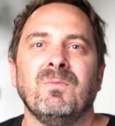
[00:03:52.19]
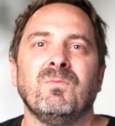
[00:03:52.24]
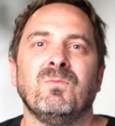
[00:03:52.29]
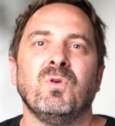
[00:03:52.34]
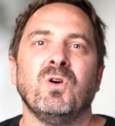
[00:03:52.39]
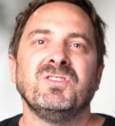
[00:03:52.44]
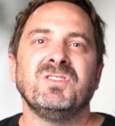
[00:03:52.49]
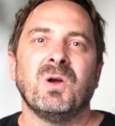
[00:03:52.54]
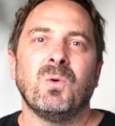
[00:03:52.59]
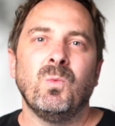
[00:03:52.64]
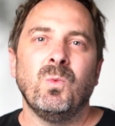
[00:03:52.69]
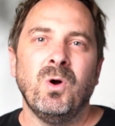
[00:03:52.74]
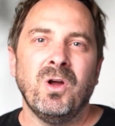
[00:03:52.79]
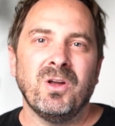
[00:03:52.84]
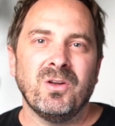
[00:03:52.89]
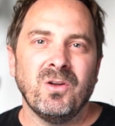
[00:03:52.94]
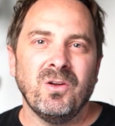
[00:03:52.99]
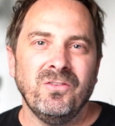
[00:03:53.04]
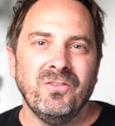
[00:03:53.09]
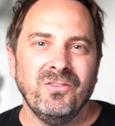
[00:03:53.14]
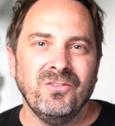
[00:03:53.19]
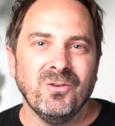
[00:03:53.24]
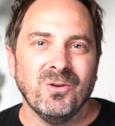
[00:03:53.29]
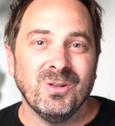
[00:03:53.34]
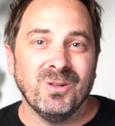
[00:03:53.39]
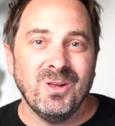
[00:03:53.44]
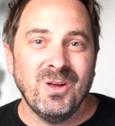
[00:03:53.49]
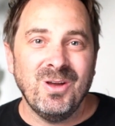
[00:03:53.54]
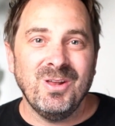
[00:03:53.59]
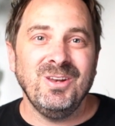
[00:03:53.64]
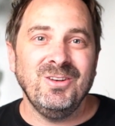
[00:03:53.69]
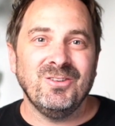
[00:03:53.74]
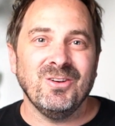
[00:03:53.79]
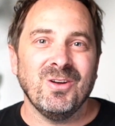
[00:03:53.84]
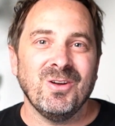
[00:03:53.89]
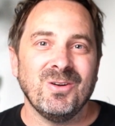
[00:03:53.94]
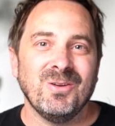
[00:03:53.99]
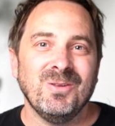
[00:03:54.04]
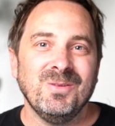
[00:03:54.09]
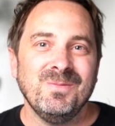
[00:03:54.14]
project work goes in your Learning
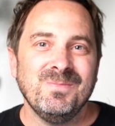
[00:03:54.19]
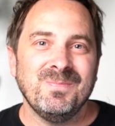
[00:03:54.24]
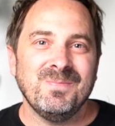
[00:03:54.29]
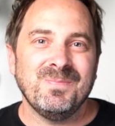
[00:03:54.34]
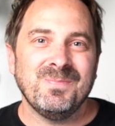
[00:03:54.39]
Journal,